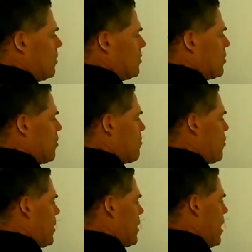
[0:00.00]
So
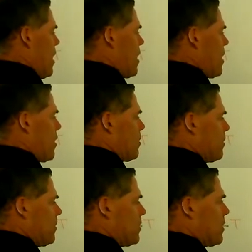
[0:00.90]
point A
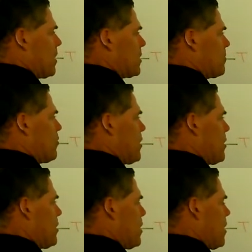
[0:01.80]
on this X
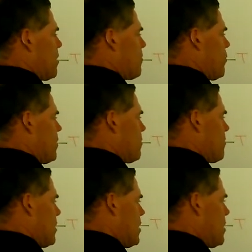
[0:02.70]
plane and point
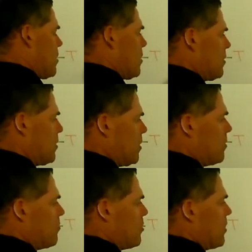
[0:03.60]
B on the other
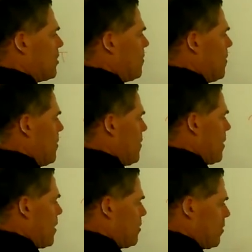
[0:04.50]
plane.
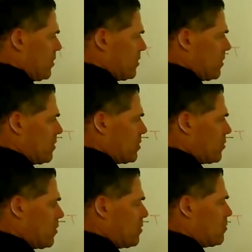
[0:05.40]
And notice that this
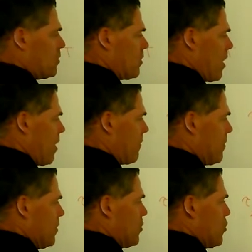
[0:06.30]
one will have
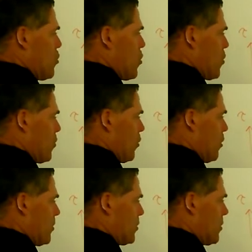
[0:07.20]
no
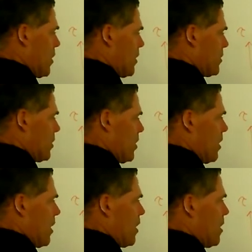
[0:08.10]
normal stress,
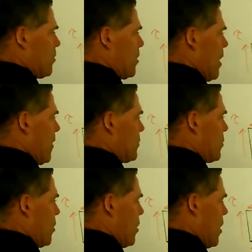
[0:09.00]
and it will have
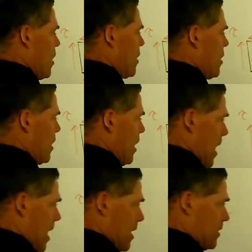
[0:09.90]
tau
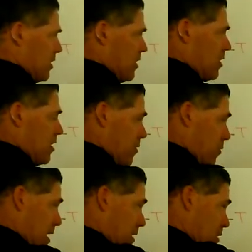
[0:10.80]
acting in a
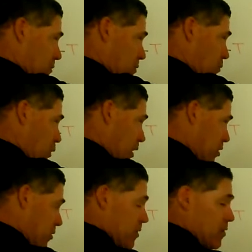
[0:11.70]
way that would want
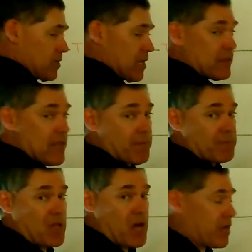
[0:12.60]
to rotate that
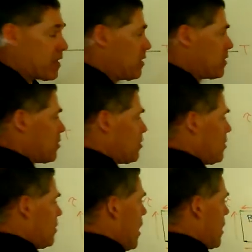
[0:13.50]
block in a
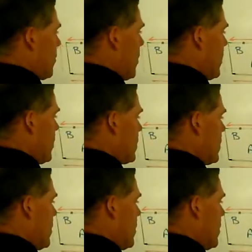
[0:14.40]
clockwise